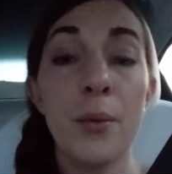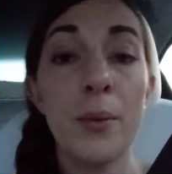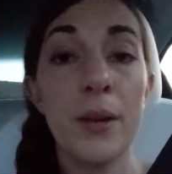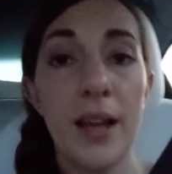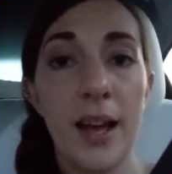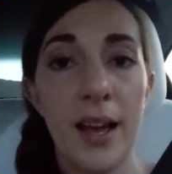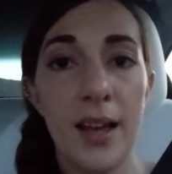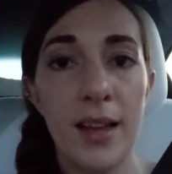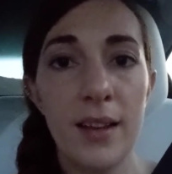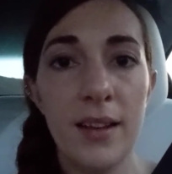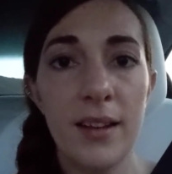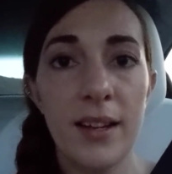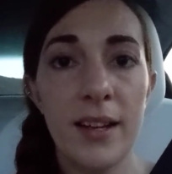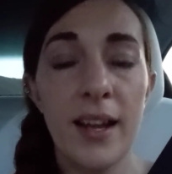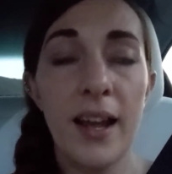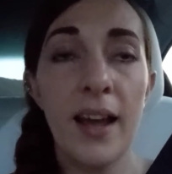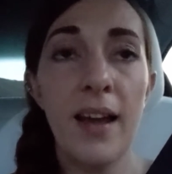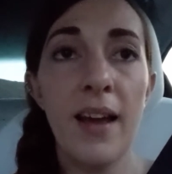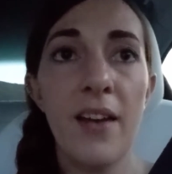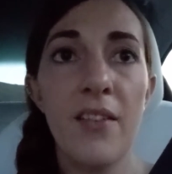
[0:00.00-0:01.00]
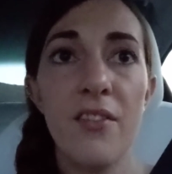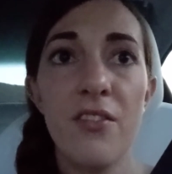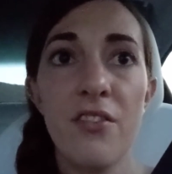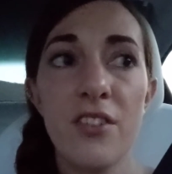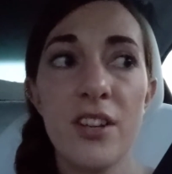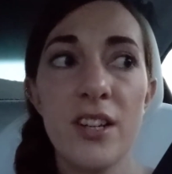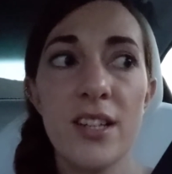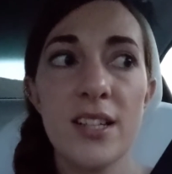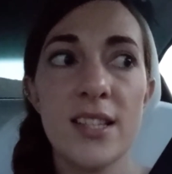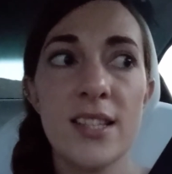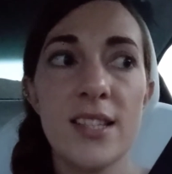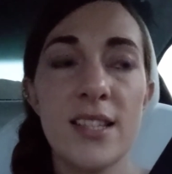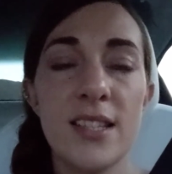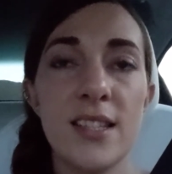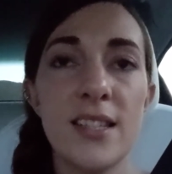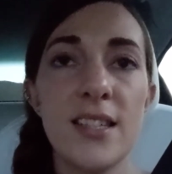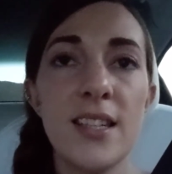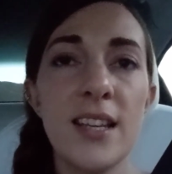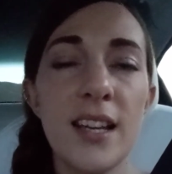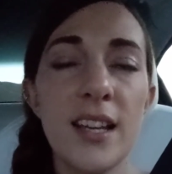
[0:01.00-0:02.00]
reality every
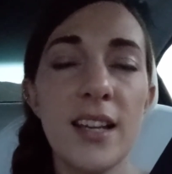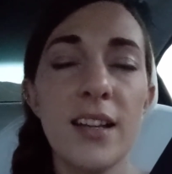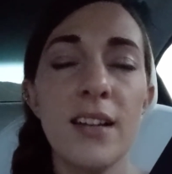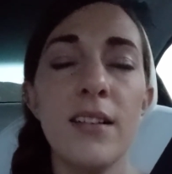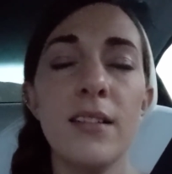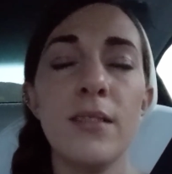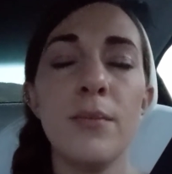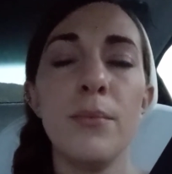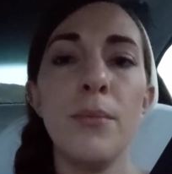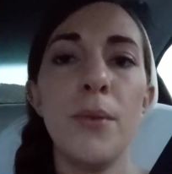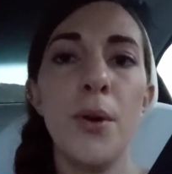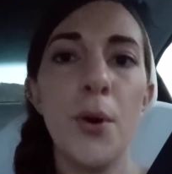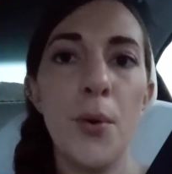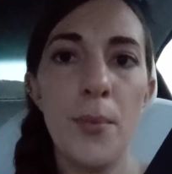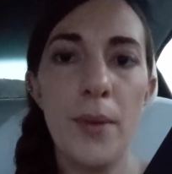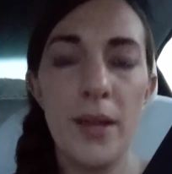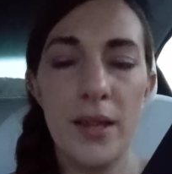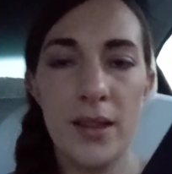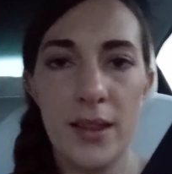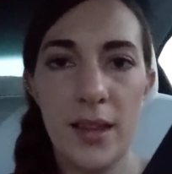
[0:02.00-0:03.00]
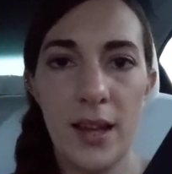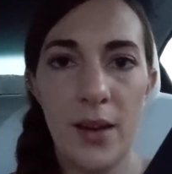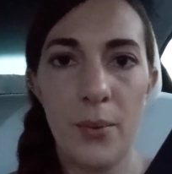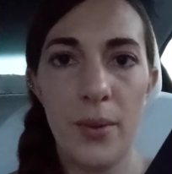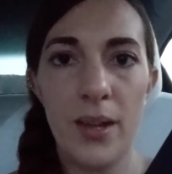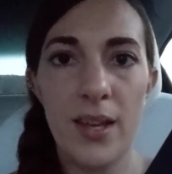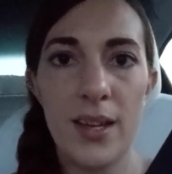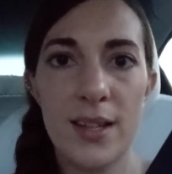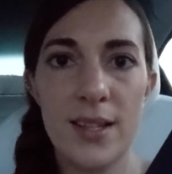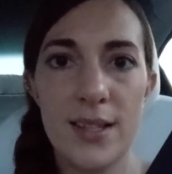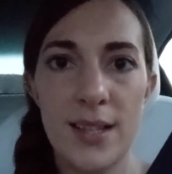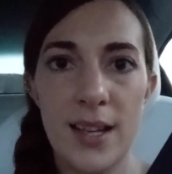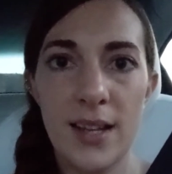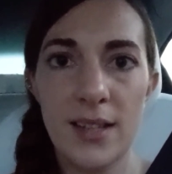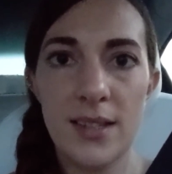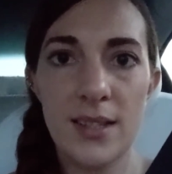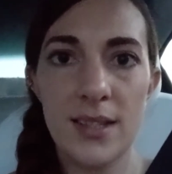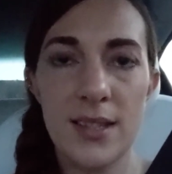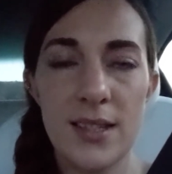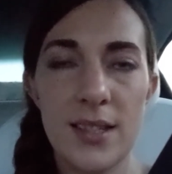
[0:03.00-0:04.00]
single moment that we
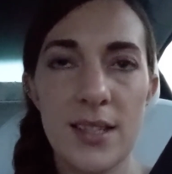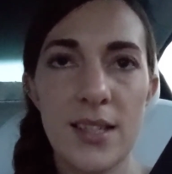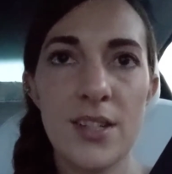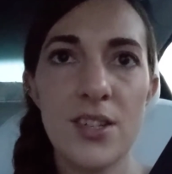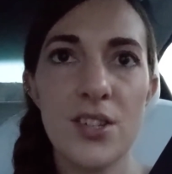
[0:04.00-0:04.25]
exist.